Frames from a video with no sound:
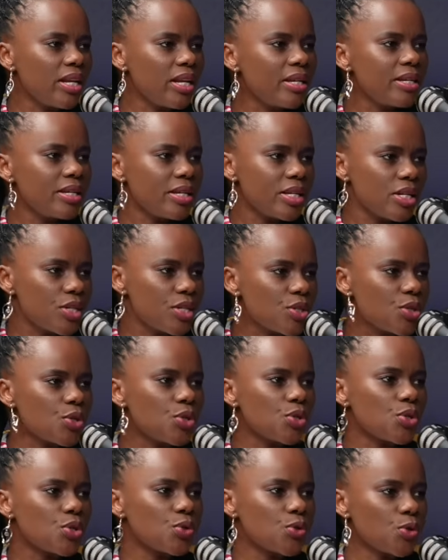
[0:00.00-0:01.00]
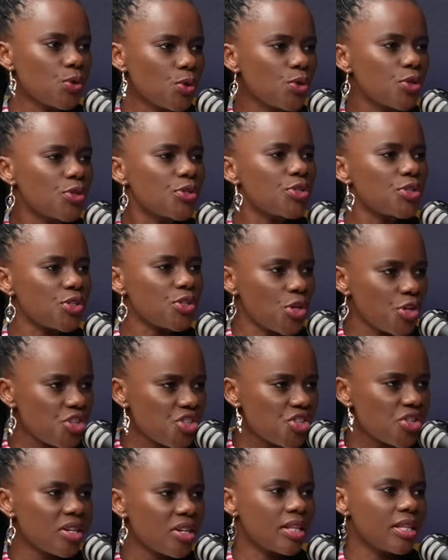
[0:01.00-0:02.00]
need to
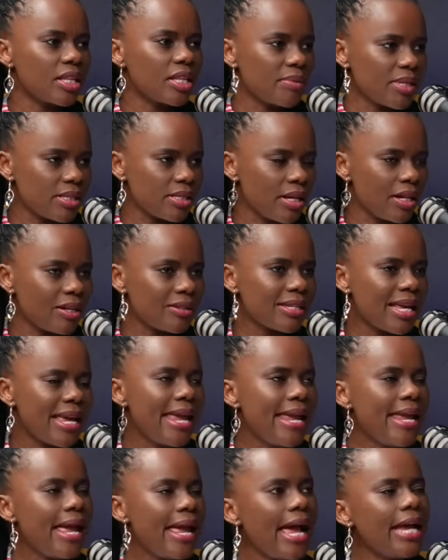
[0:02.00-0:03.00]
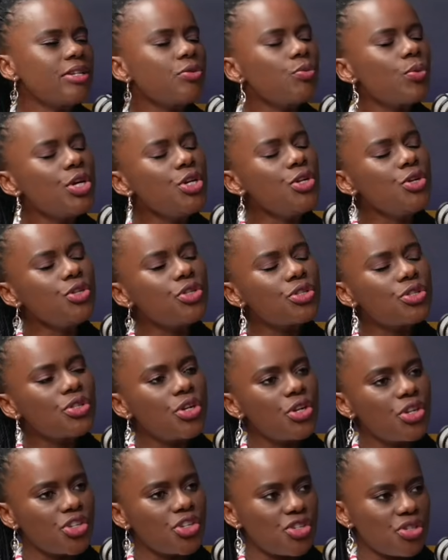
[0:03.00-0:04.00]
search themselves and when you
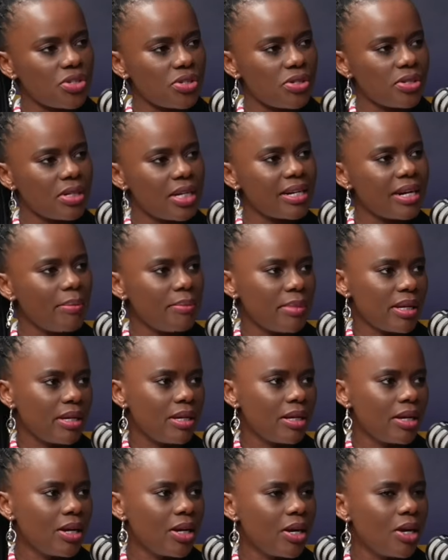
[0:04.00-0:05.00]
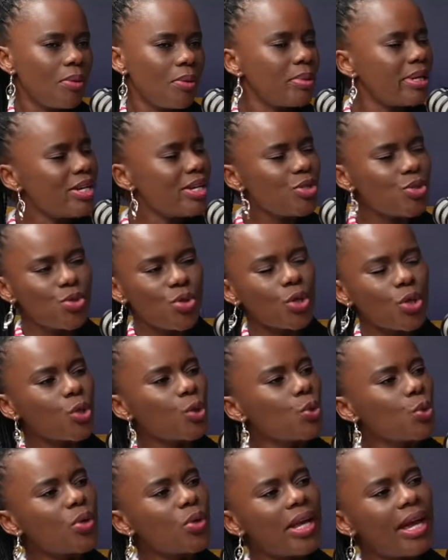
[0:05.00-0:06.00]
search rami hmm. please do not
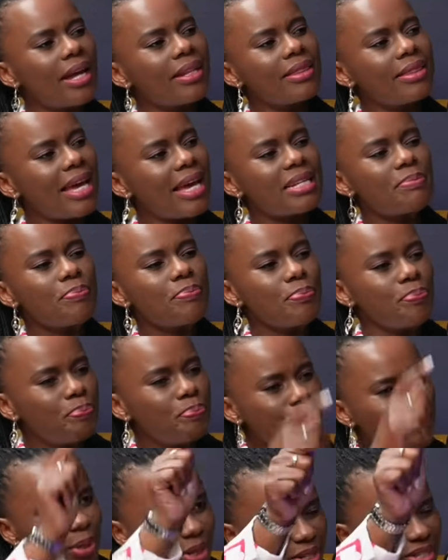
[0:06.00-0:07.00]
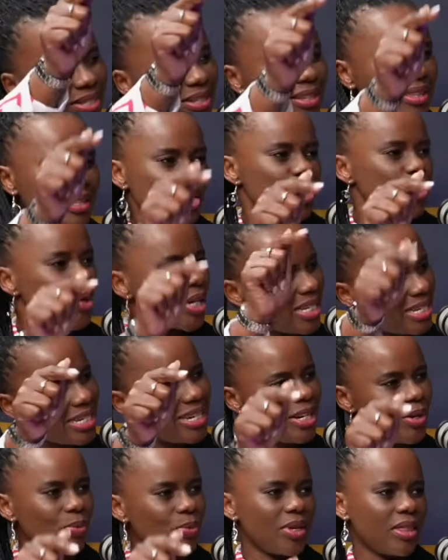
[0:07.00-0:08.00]
look at that person that you're
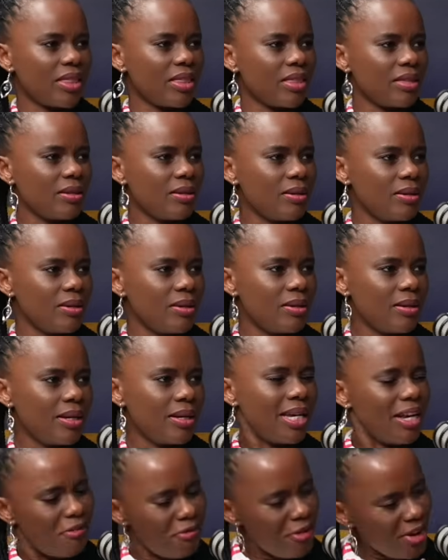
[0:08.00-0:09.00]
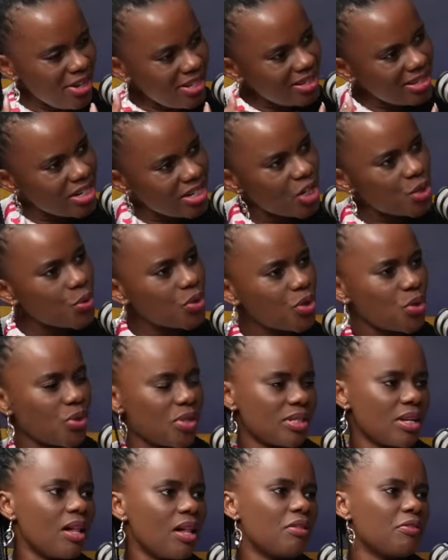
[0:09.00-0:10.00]
dealing with hmm. First, start with
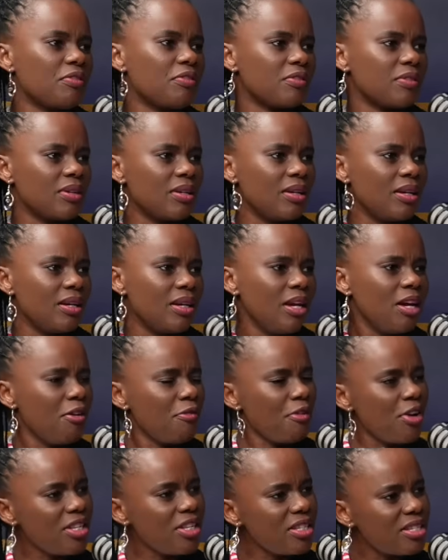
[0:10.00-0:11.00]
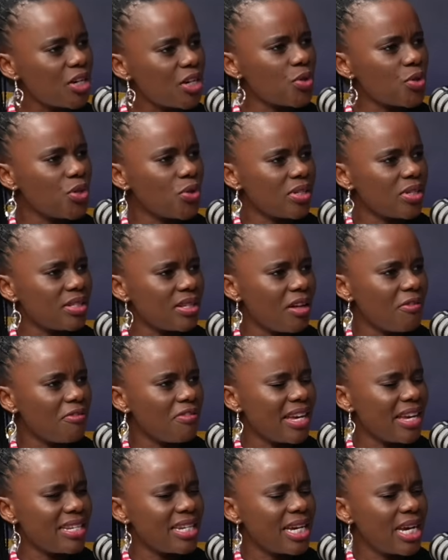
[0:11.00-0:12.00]
yourself. First, start with yourself
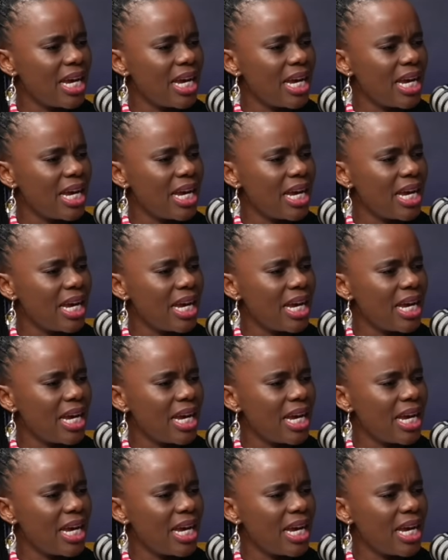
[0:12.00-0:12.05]
that